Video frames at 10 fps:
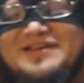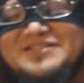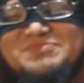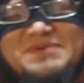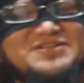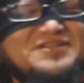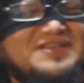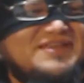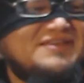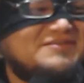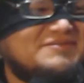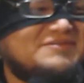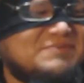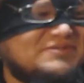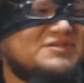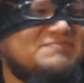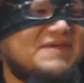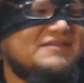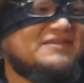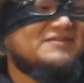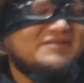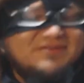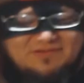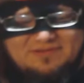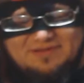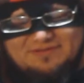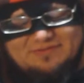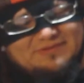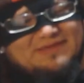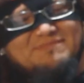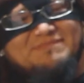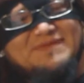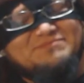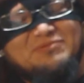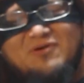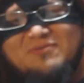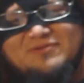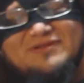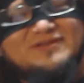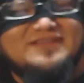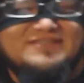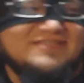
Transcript: Especially Bayley. That promo. Look, they